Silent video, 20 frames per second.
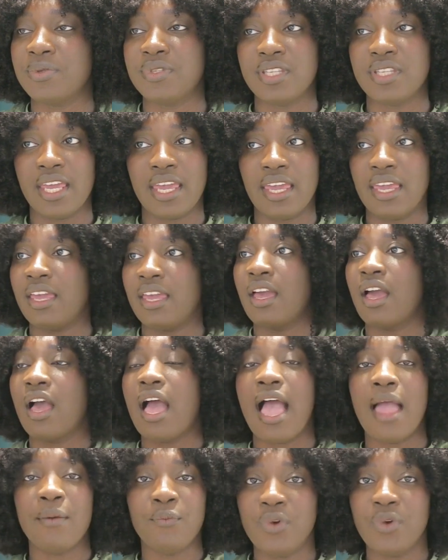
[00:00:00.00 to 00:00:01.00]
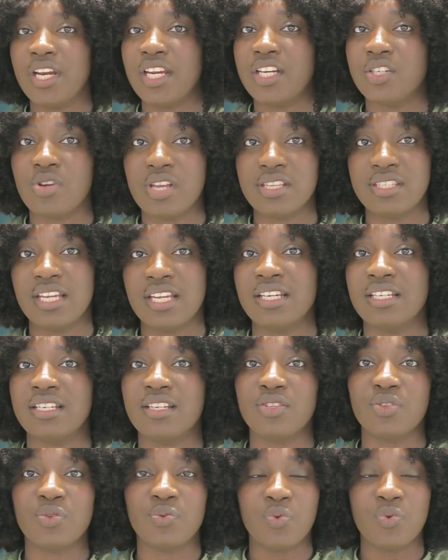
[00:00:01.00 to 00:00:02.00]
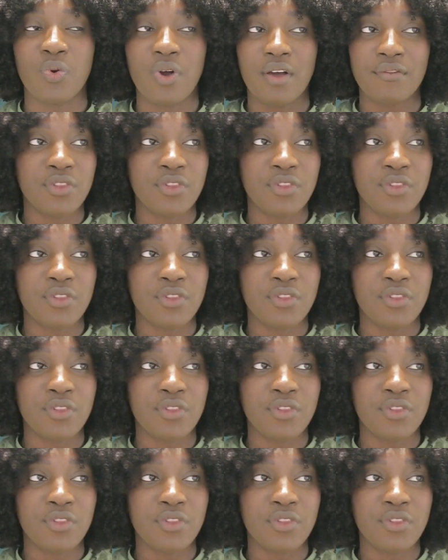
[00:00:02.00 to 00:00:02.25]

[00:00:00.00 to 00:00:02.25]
Say, I'm really interested in this role.